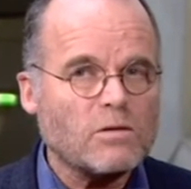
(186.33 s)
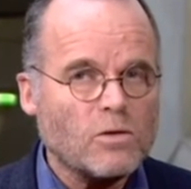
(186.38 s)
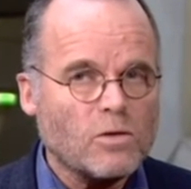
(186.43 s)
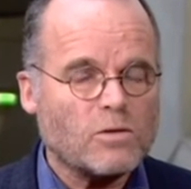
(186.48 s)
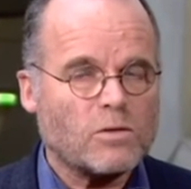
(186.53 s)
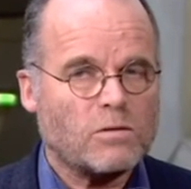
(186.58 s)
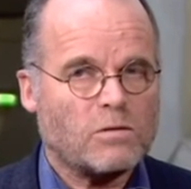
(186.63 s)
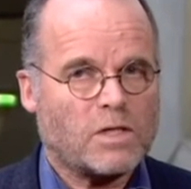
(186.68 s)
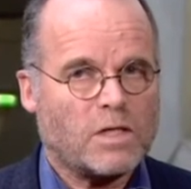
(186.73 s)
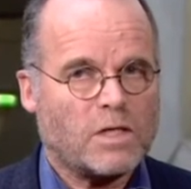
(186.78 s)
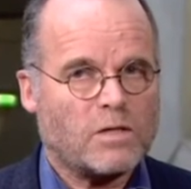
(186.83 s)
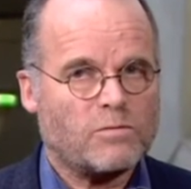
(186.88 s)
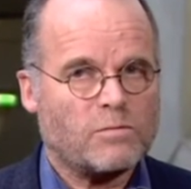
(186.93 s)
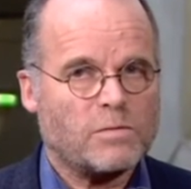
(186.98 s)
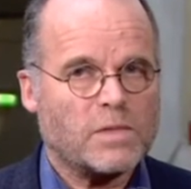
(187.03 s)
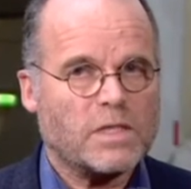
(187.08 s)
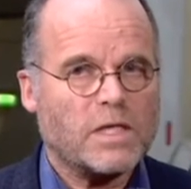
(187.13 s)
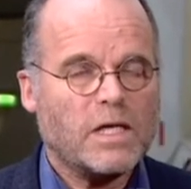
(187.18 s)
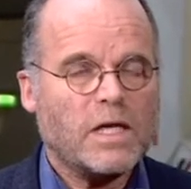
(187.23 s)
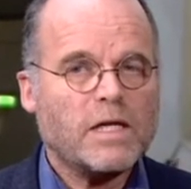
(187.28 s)
local
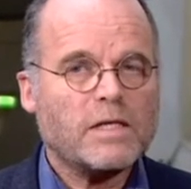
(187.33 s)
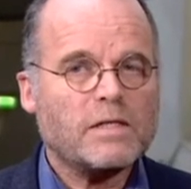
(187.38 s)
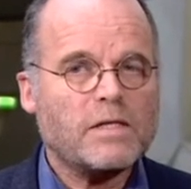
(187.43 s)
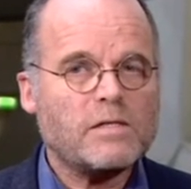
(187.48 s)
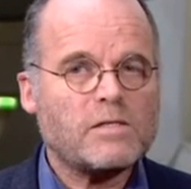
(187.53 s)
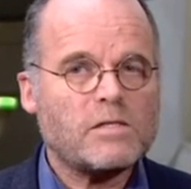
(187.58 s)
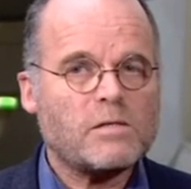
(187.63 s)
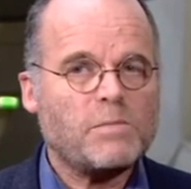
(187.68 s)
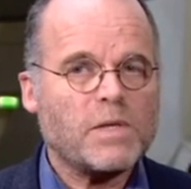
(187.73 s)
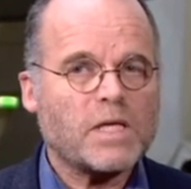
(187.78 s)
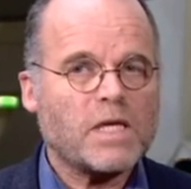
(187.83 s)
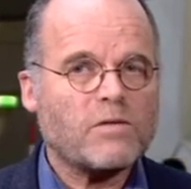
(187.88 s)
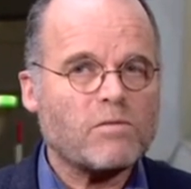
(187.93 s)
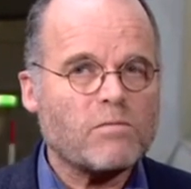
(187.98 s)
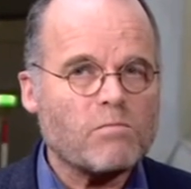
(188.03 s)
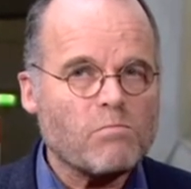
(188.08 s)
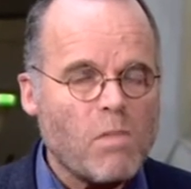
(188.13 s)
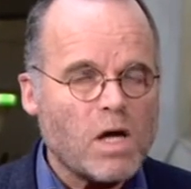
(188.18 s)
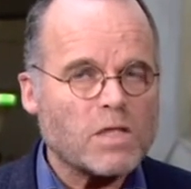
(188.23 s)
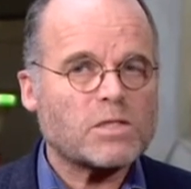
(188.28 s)
government needs to be
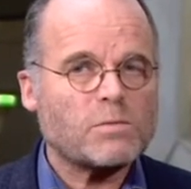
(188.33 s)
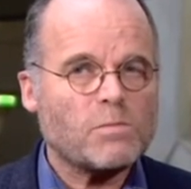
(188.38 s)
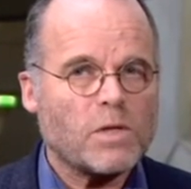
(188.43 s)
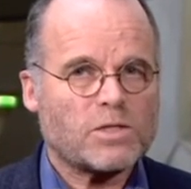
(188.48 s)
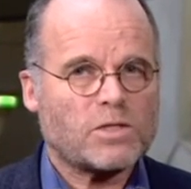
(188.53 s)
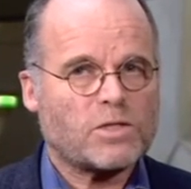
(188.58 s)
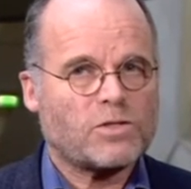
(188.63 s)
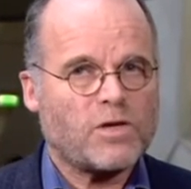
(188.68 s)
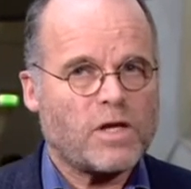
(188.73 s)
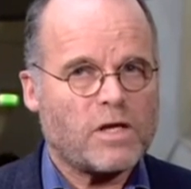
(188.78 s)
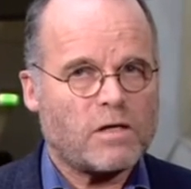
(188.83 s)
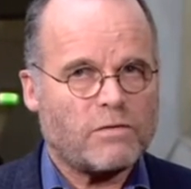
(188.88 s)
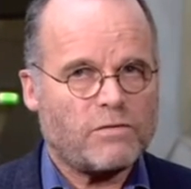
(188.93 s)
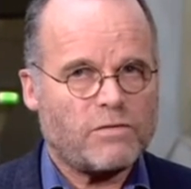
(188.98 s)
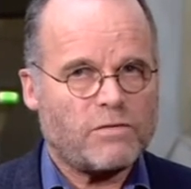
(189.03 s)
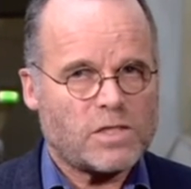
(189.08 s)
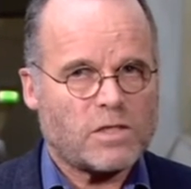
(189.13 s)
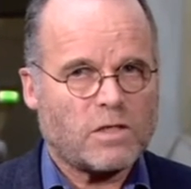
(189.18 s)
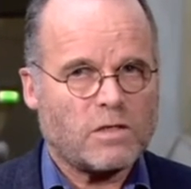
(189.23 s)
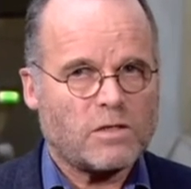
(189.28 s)
given much, much greater
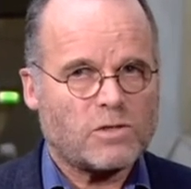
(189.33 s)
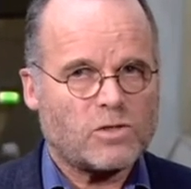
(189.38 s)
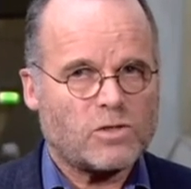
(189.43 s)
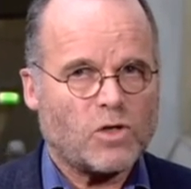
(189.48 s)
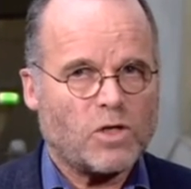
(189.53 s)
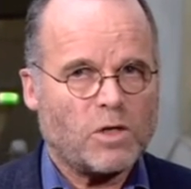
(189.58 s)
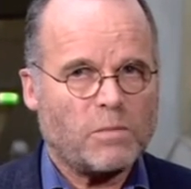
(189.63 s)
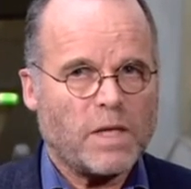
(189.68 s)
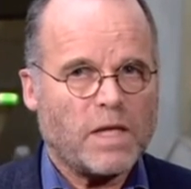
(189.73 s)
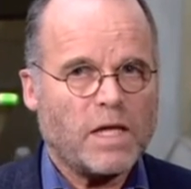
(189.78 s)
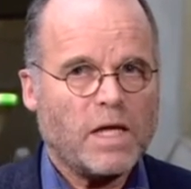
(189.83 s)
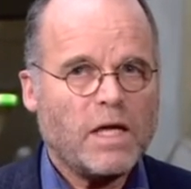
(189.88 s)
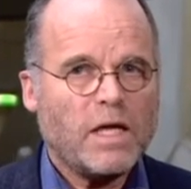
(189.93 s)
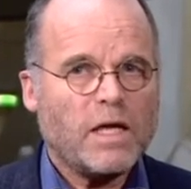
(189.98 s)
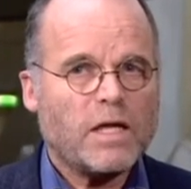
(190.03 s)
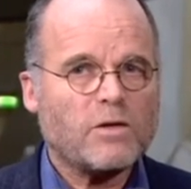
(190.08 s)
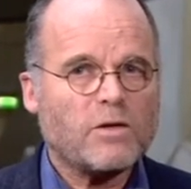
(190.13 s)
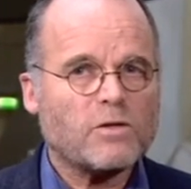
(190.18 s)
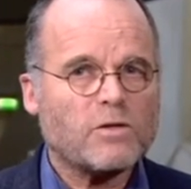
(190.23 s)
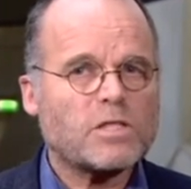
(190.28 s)
fiscal autonomy
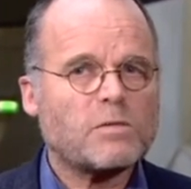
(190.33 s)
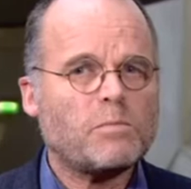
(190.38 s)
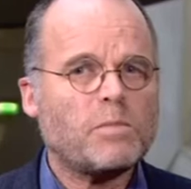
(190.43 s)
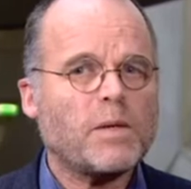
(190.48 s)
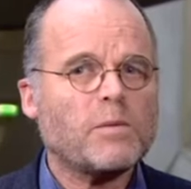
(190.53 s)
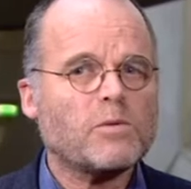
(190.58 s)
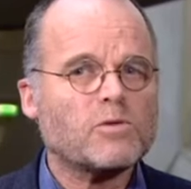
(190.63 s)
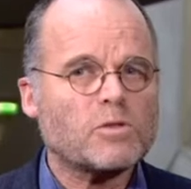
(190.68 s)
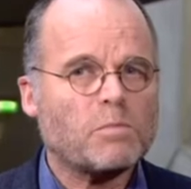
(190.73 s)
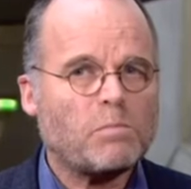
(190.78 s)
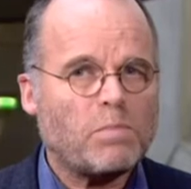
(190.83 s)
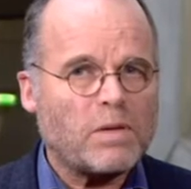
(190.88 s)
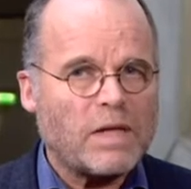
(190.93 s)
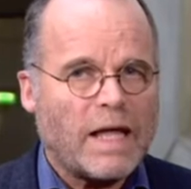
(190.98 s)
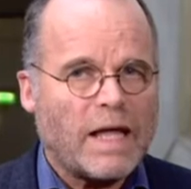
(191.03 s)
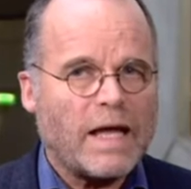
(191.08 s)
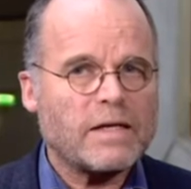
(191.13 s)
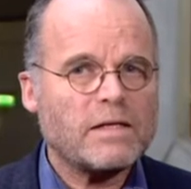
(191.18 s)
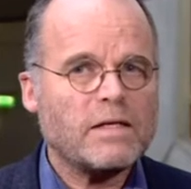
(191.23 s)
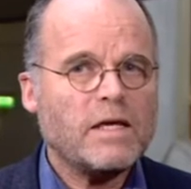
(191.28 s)
in order to be able to
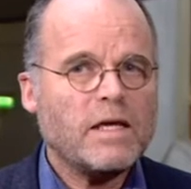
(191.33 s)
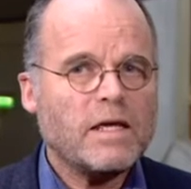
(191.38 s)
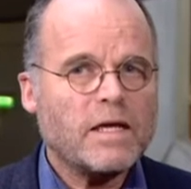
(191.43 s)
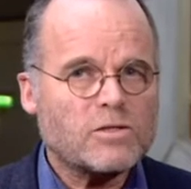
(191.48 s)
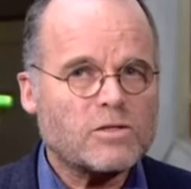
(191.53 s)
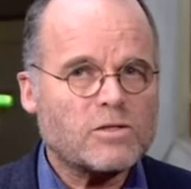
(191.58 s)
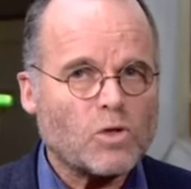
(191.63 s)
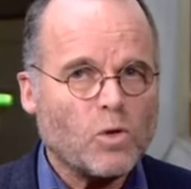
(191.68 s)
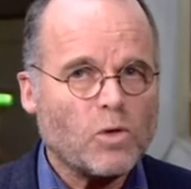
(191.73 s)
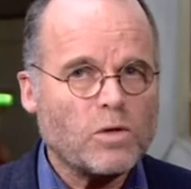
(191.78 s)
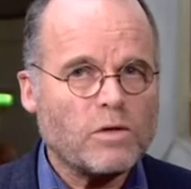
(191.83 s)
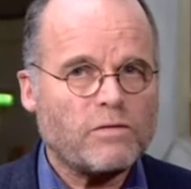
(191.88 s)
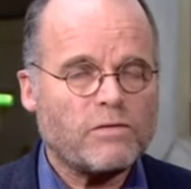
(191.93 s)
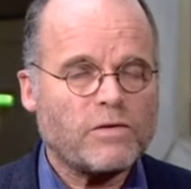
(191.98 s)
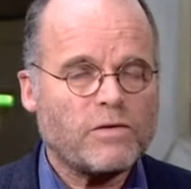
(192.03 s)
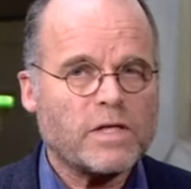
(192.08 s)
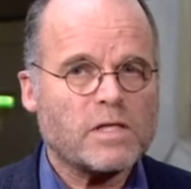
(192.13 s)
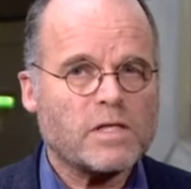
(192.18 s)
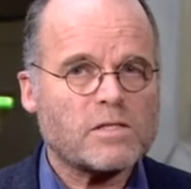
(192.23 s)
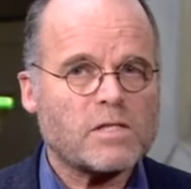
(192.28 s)
plan its own
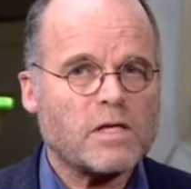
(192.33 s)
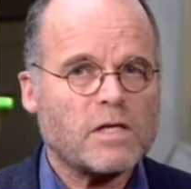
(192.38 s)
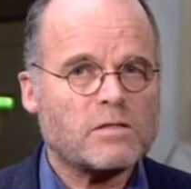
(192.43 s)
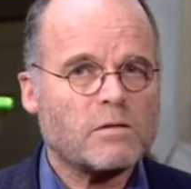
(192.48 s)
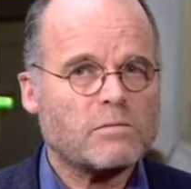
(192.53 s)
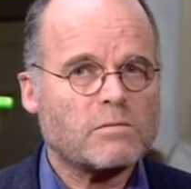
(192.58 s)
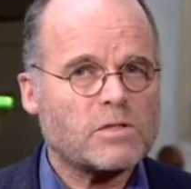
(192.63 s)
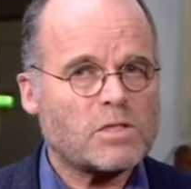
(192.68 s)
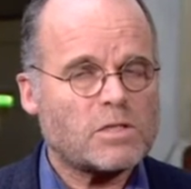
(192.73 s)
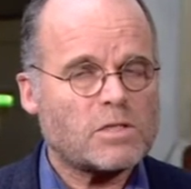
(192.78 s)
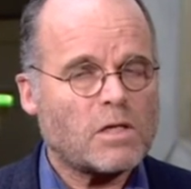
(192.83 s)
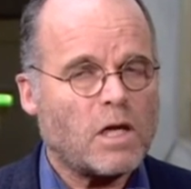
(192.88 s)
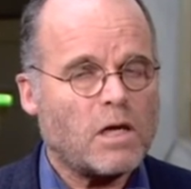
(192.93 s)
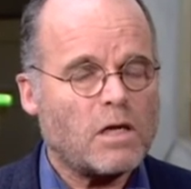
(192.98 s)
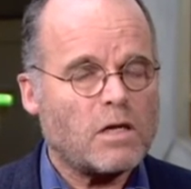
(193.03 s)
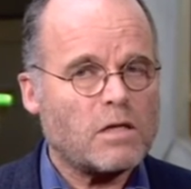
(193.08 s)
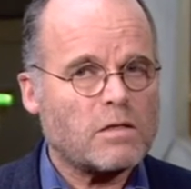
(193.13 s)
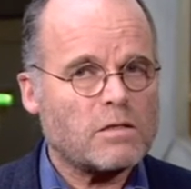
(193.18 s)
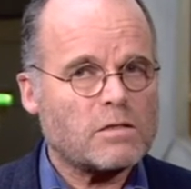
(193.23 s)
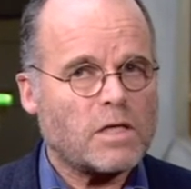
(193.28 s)
affairs and
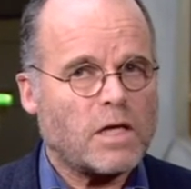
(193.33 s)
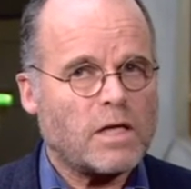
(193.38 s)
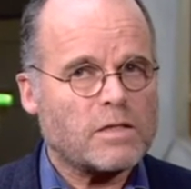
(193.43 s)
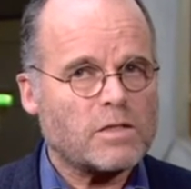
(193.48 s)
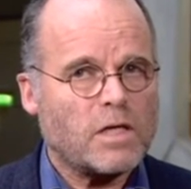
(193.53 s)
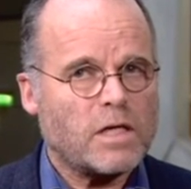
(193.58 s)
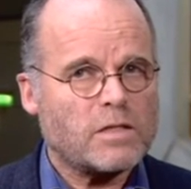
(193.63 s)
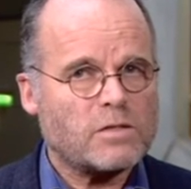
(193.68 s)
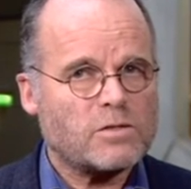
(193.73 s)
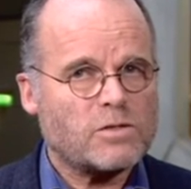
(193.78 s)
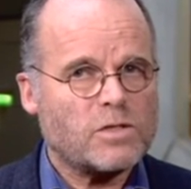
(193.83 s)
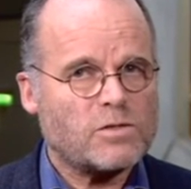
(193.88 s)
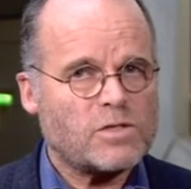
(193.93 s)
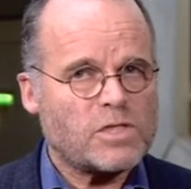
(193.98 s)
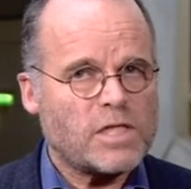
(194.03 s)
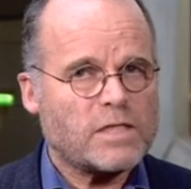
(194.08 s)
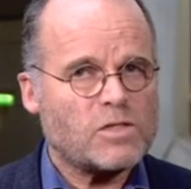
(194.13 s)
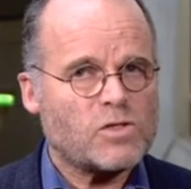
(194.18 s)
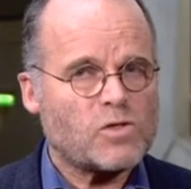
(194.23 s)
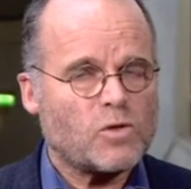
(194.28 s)
to
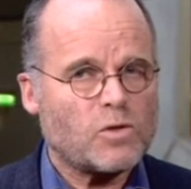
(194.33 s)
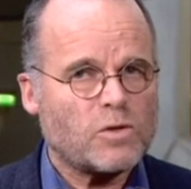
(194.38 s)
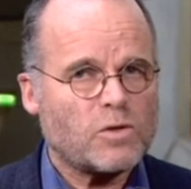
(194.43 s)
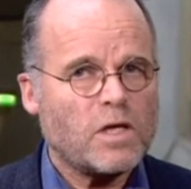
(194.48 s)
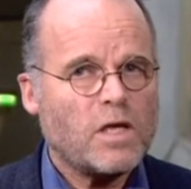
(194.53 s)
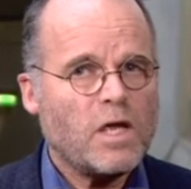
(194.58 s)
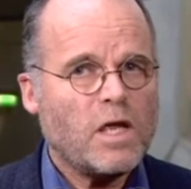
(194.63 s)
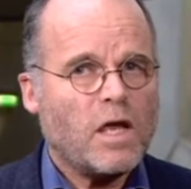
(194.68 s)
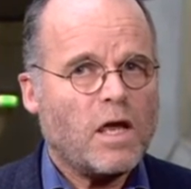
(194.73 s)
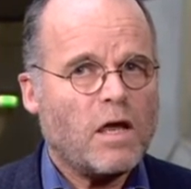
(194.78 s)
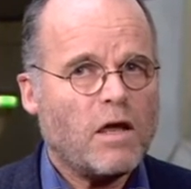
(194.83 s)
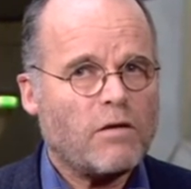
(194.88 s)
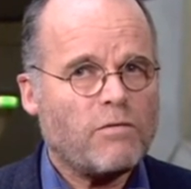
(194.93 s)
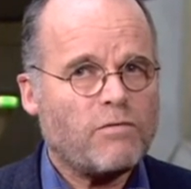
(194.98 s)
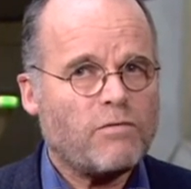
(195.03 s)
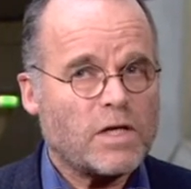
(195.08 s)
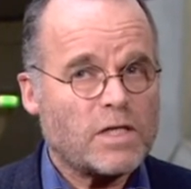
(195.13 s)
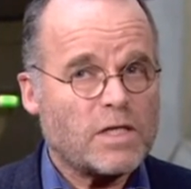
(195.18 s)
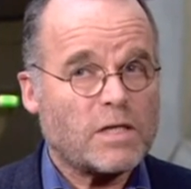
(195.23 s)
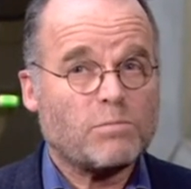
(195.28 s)
set its own
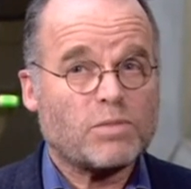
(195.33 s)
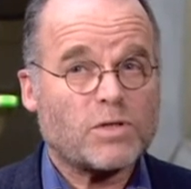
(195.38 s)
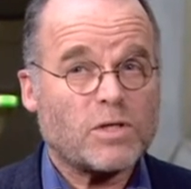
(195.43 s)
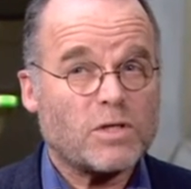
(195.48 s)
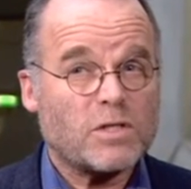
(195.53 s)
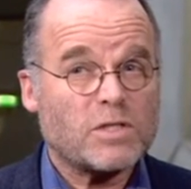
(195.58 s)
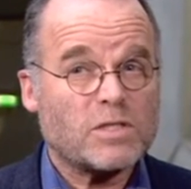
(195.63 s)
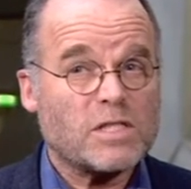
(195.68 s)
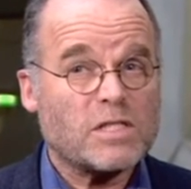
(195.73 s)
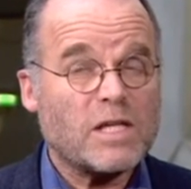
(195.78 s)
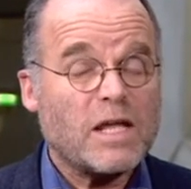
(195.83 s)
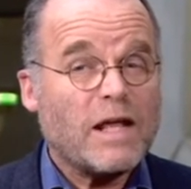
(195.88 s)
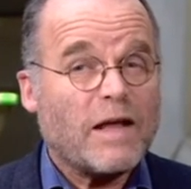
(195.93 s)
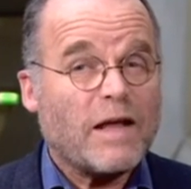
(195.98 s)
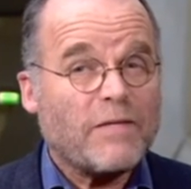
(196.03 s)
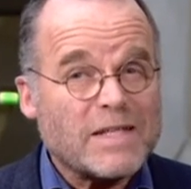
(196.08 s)
funding priorities.